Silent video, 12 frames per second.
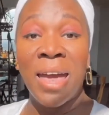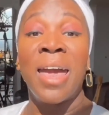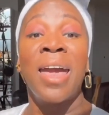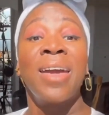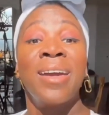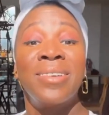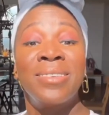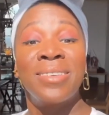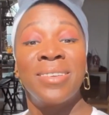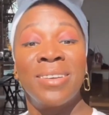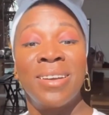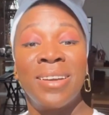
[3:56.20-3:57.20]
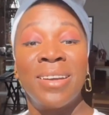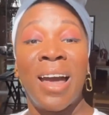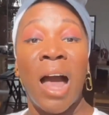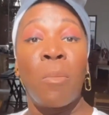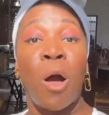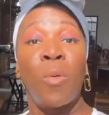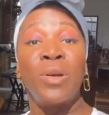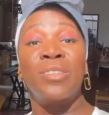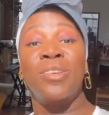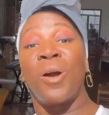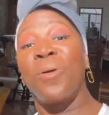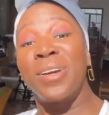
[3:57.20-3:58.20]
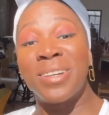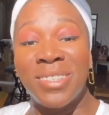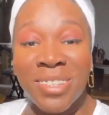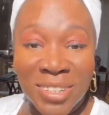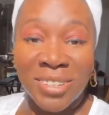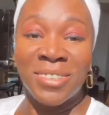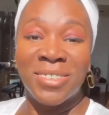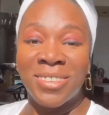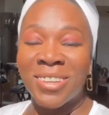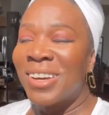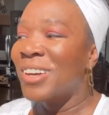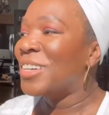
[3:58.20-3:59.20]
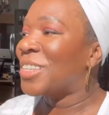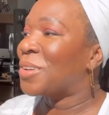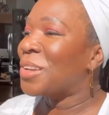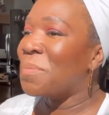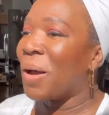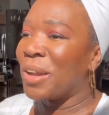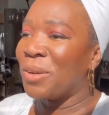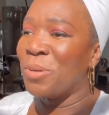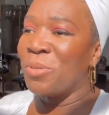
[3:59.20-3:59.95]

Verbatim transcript: And I'm always going to. So anybody who